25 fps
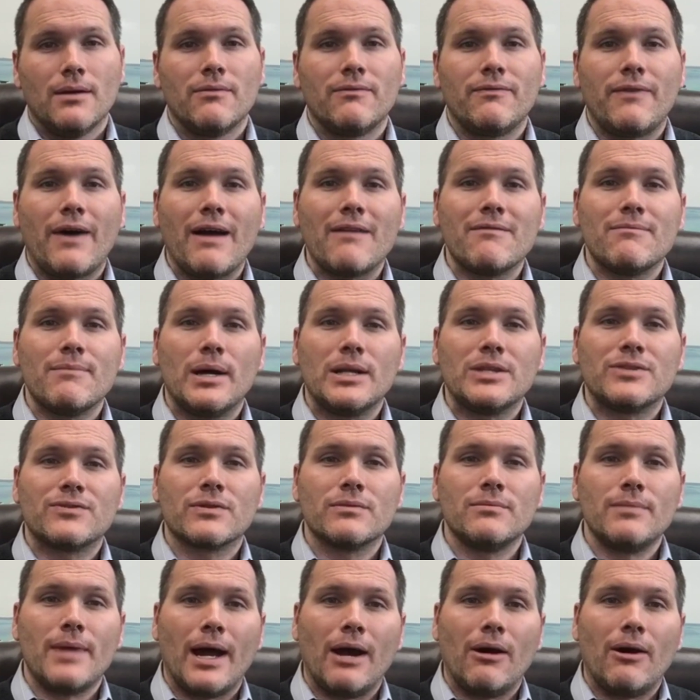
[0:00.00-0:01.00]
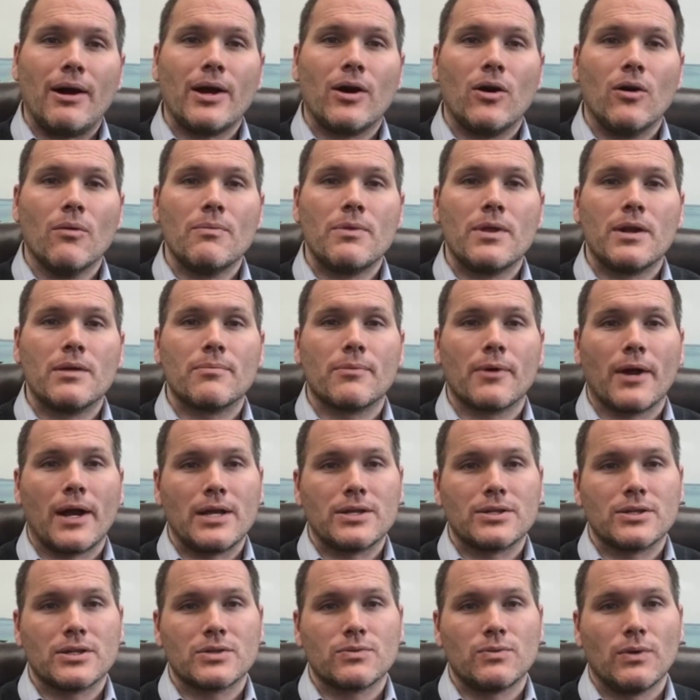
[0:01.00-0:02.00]
5 months from now, I hope that
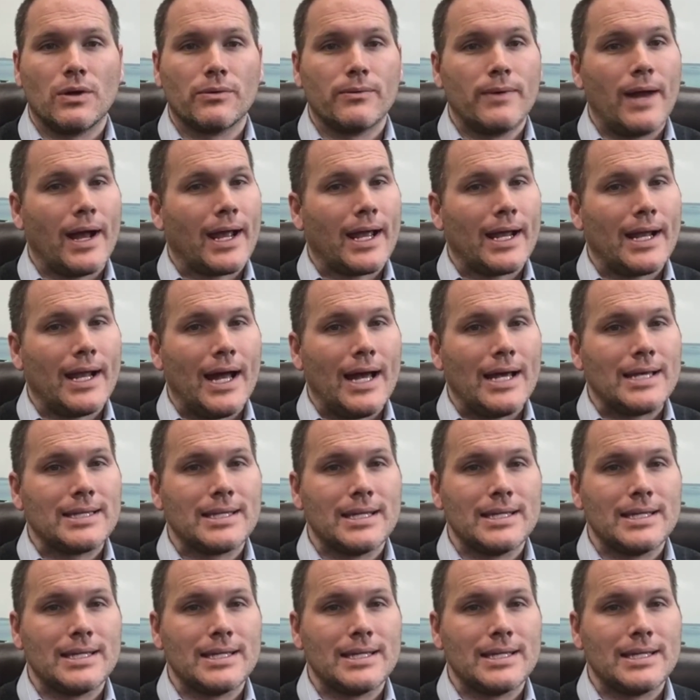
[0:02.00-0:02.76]
appraisers will recognize